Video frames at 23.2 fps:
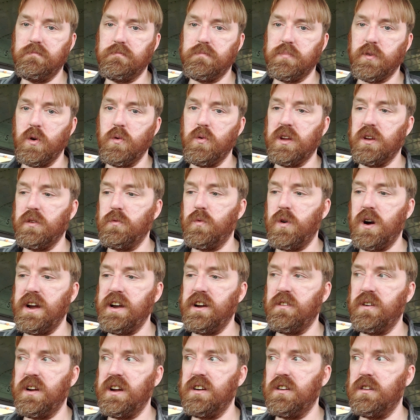broken
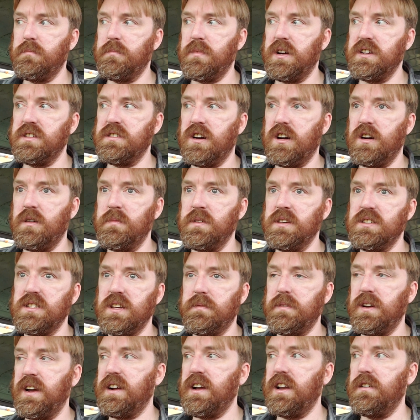wiring on my Thomas.
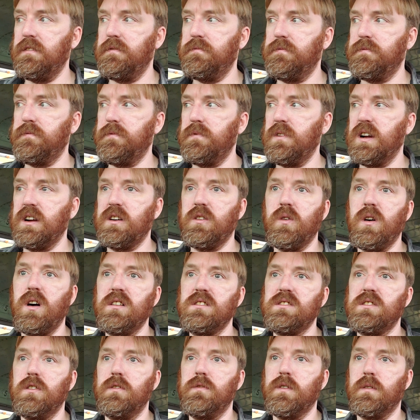I got a
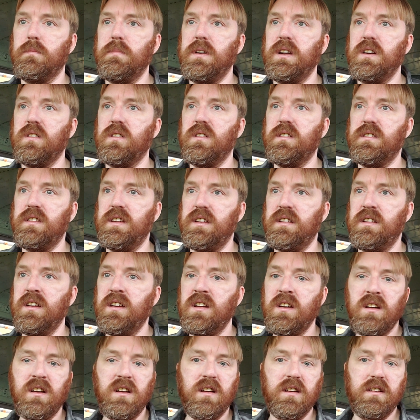crossover mirror
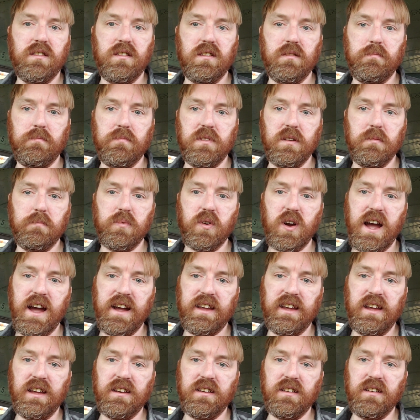that the
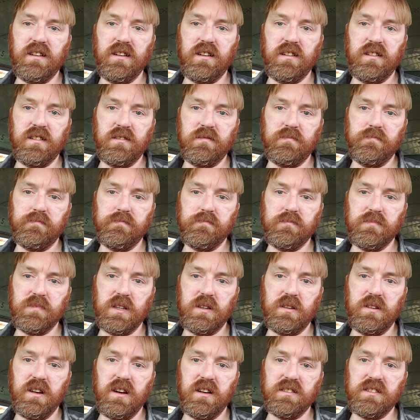bracket,
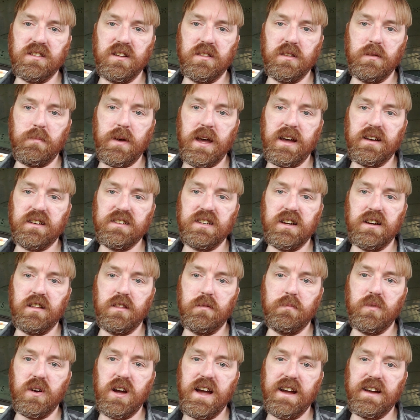the nuts on the back side of
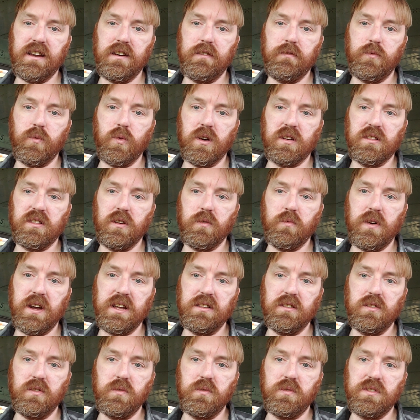the bracket have worked their way
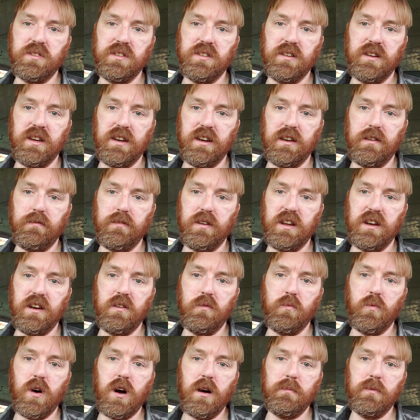loose, and
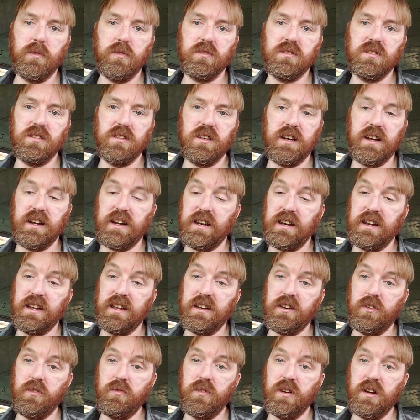it wobbles, and I got to
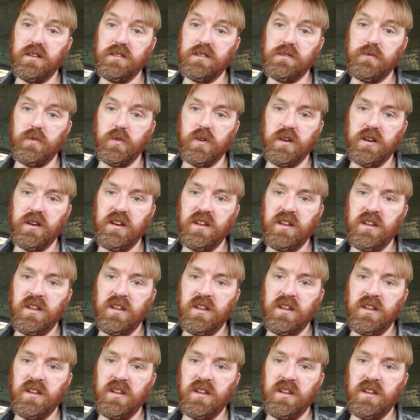get new nuts for it.